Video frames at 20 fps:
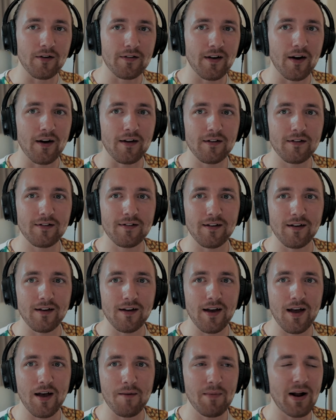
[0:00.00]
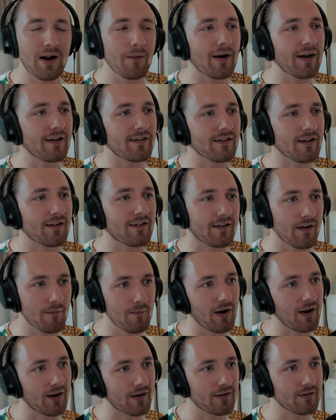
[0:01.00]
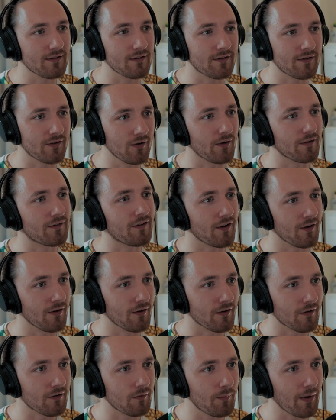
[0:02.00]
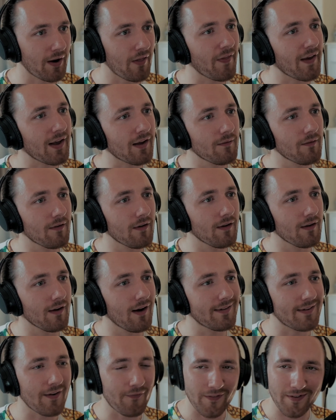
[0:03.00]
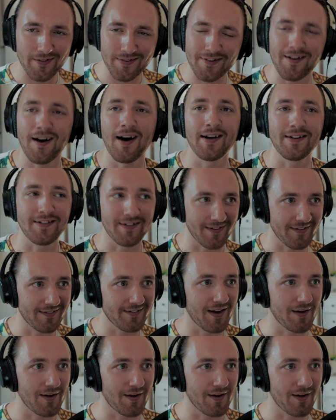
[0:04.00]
So it's in many ways a similar sword to yours, but I think a different side to the same